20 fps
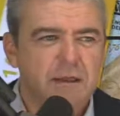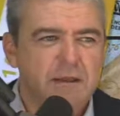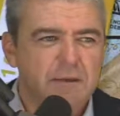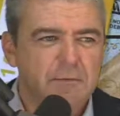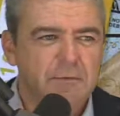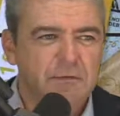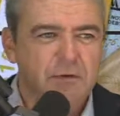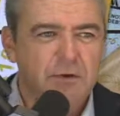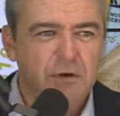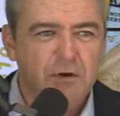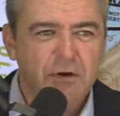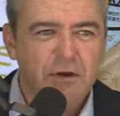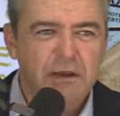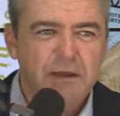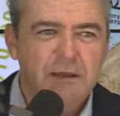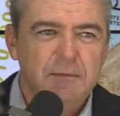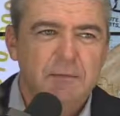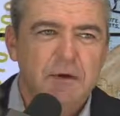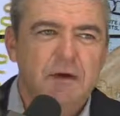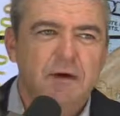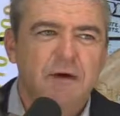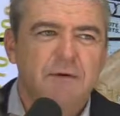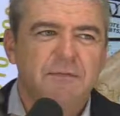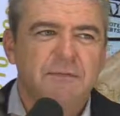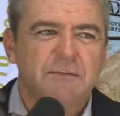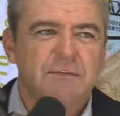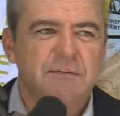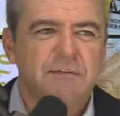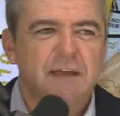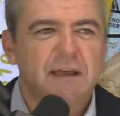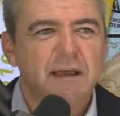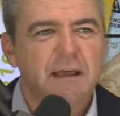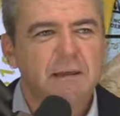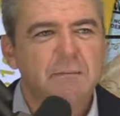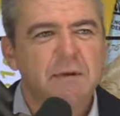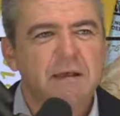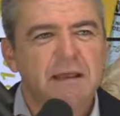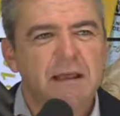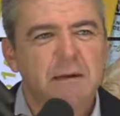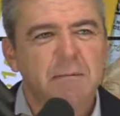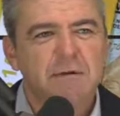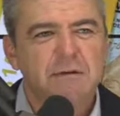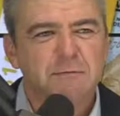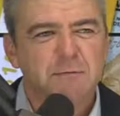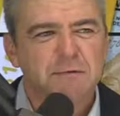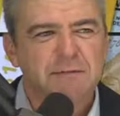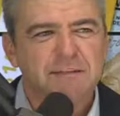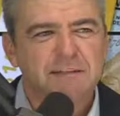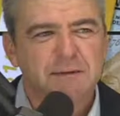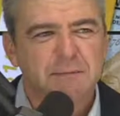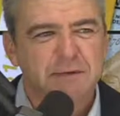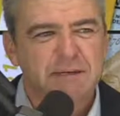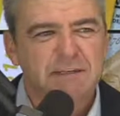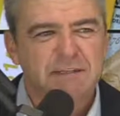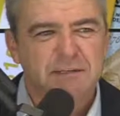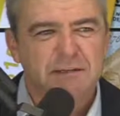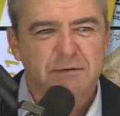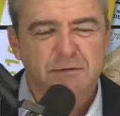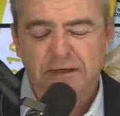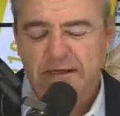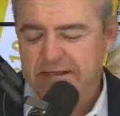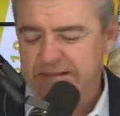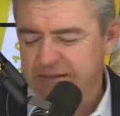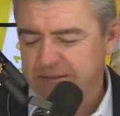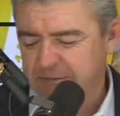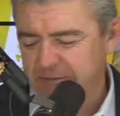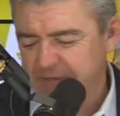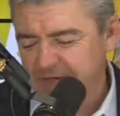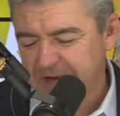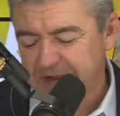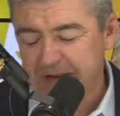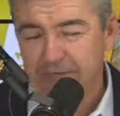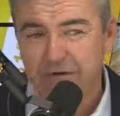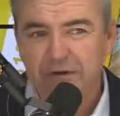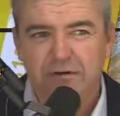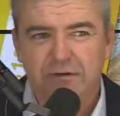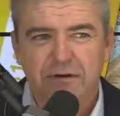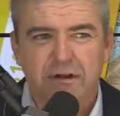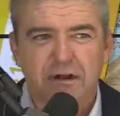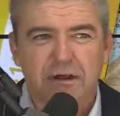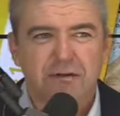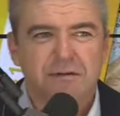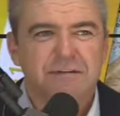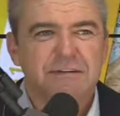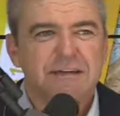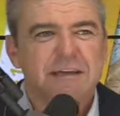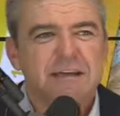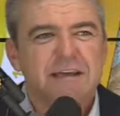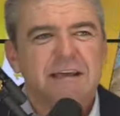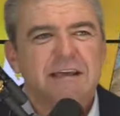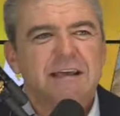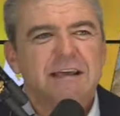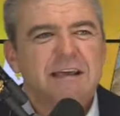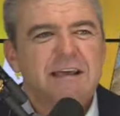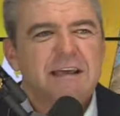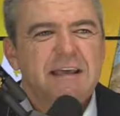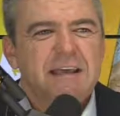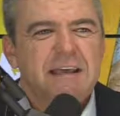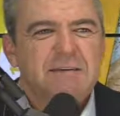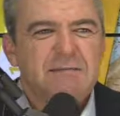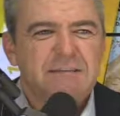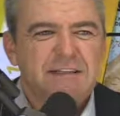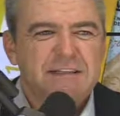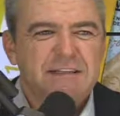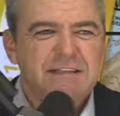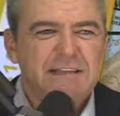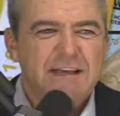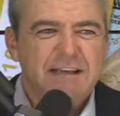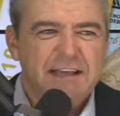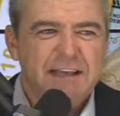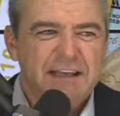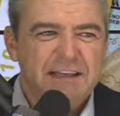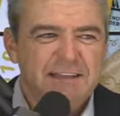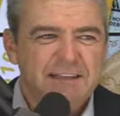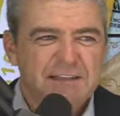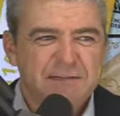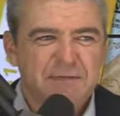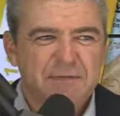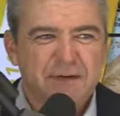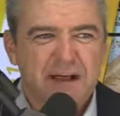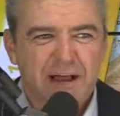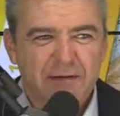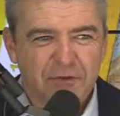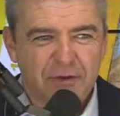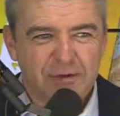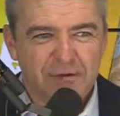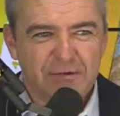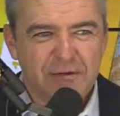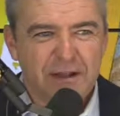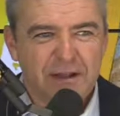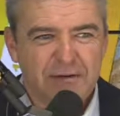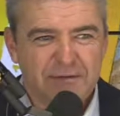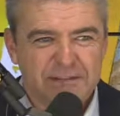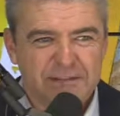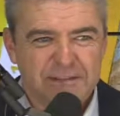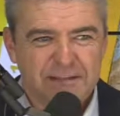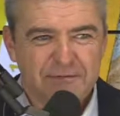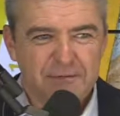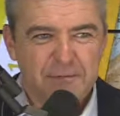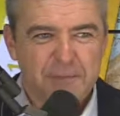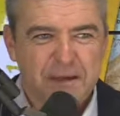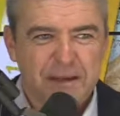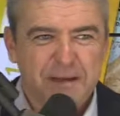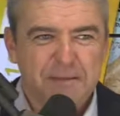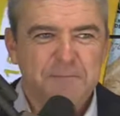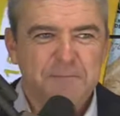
scurrying in my office and said, "Hey, Billy, how much was the commission on that?" I said it was $500. He was excited. Easiest $500 he's ever made.